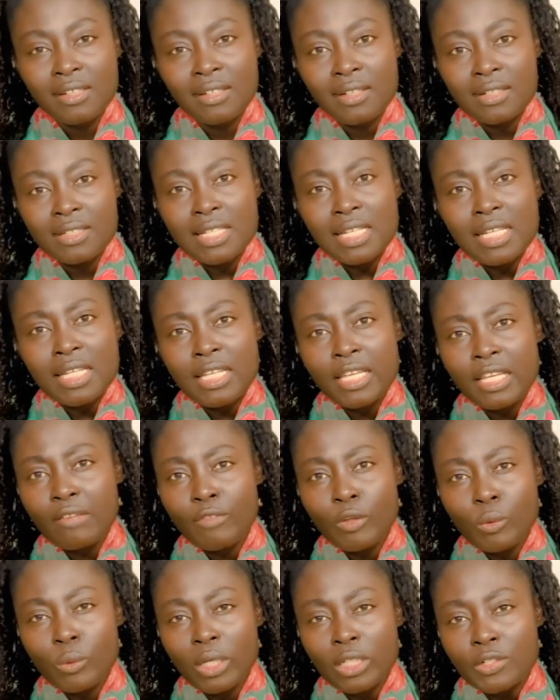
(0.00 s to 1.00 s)
to give
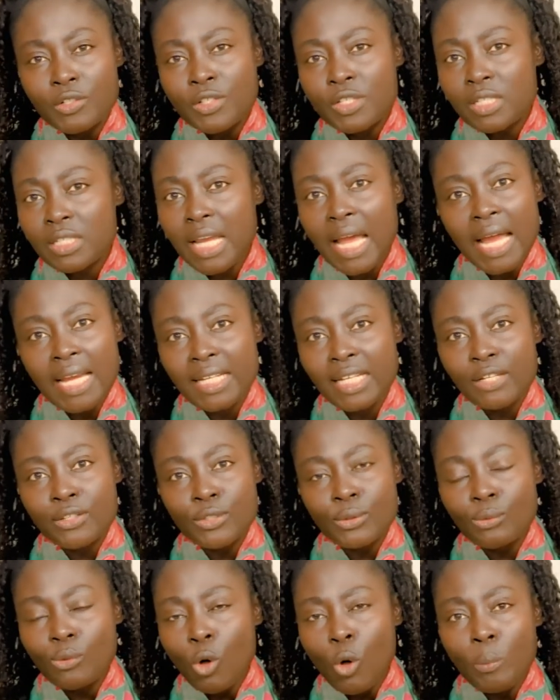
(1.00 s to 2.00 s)
you understanding,
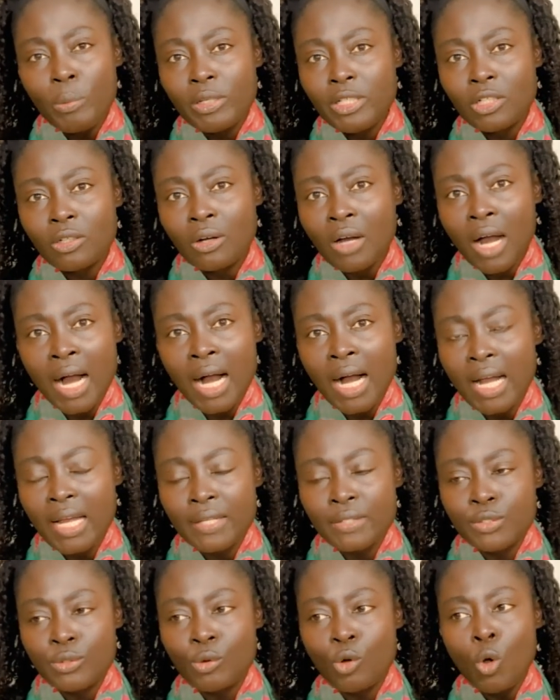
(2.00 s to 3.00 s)
to open your eyes,
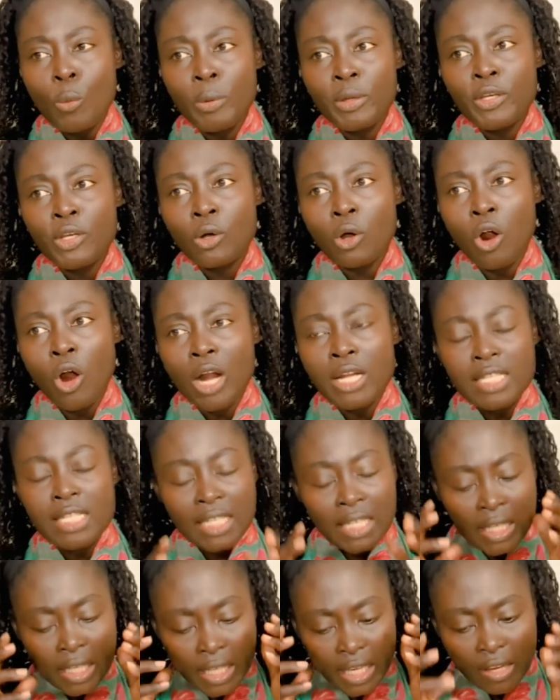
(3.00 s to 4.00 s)
to open your heart, to
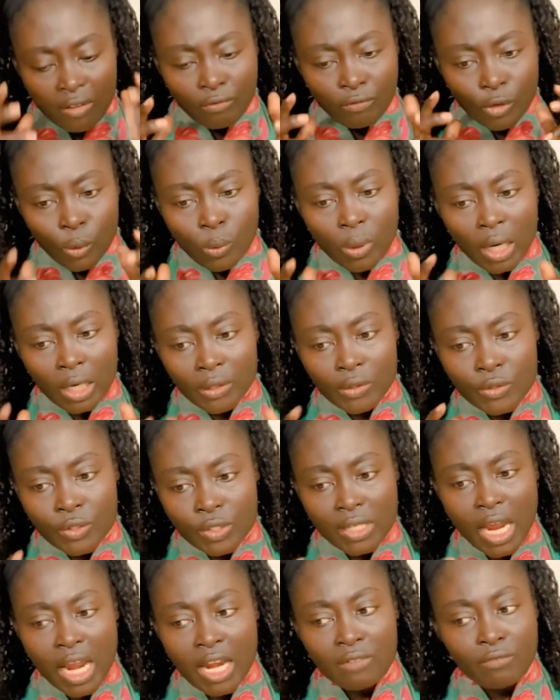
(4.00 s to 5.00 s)
give you
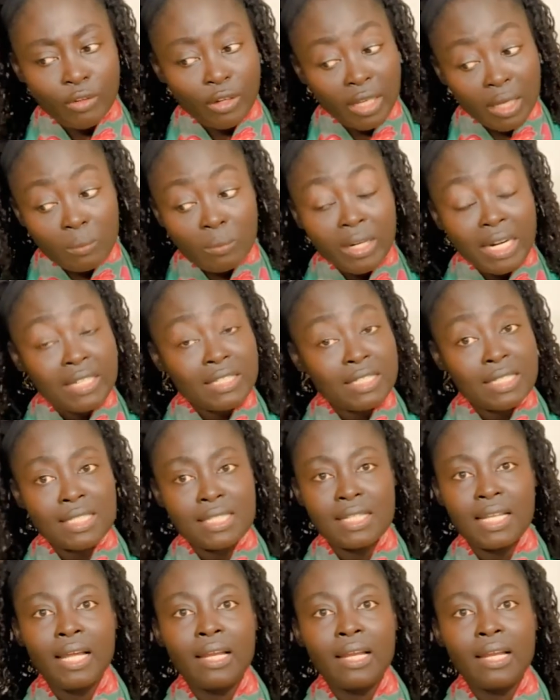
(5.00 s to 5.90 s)
understanding. Forget what I just said.